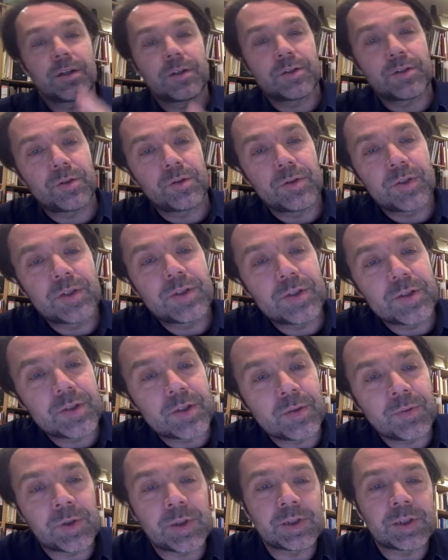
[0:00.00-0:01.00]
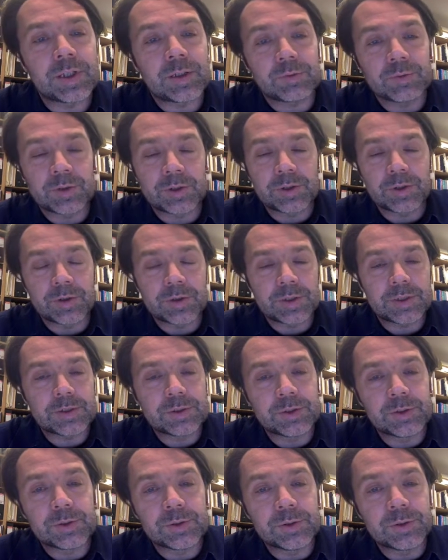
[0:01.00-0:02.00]
So this is something that we're going
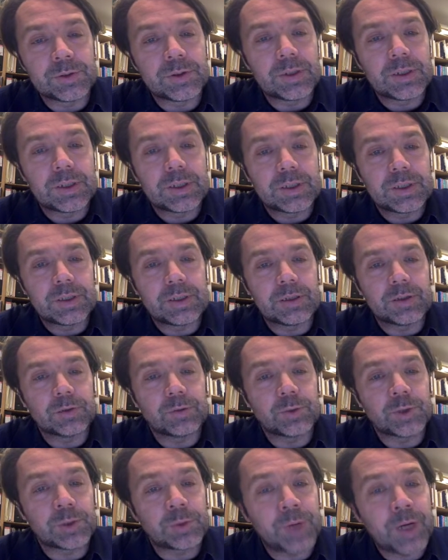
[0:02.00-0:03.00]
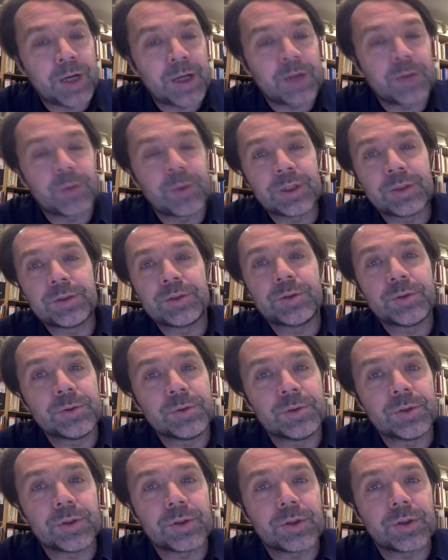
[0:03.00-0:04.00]
to require when you
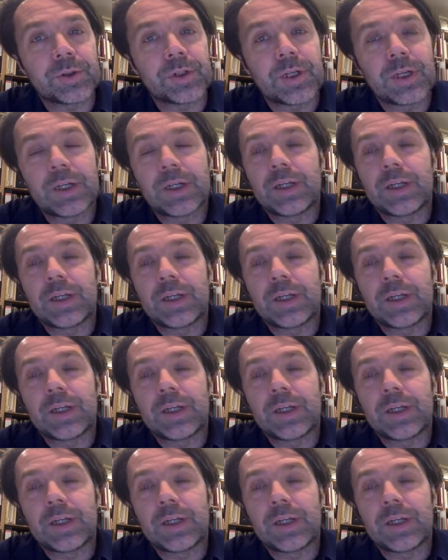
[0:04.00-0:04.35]
do your